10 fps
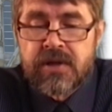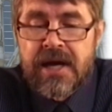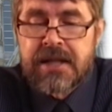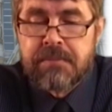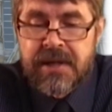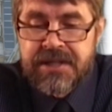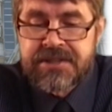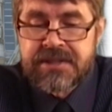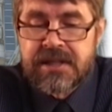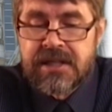to
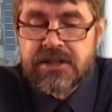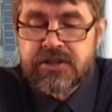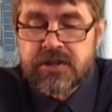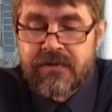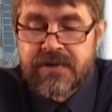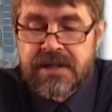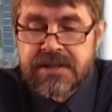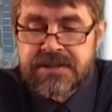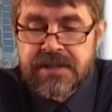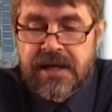administer the insolvent
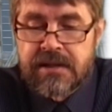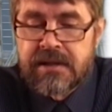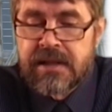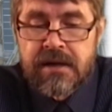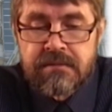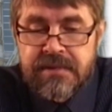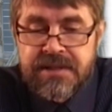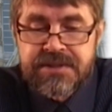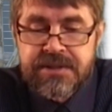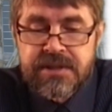estate. Now,
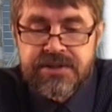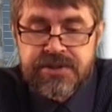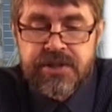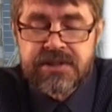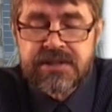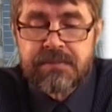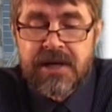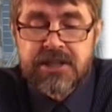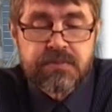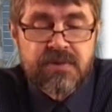this structure
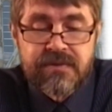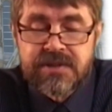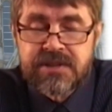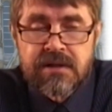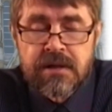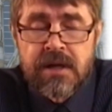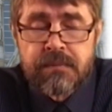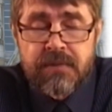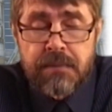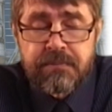makes provision
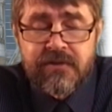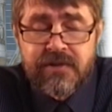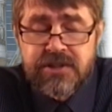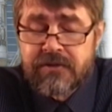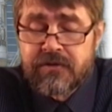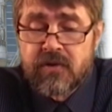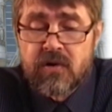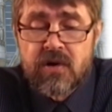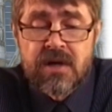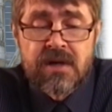
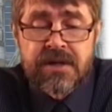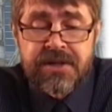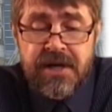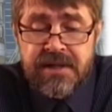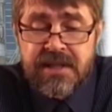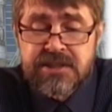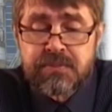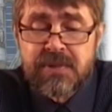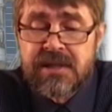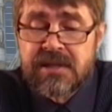for
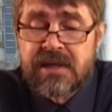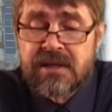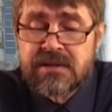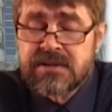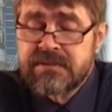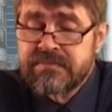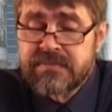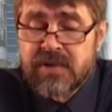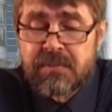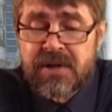creditors' meetings,
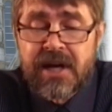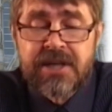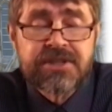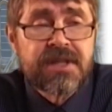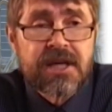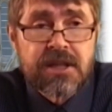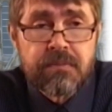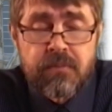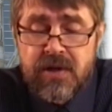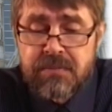nomination and
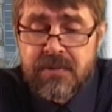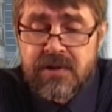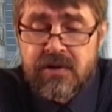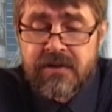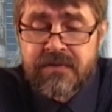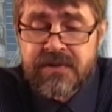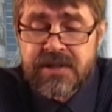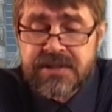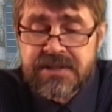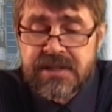appointment of
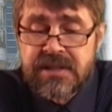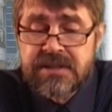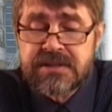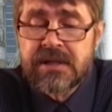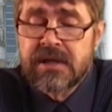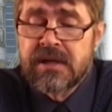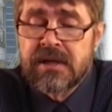trustees,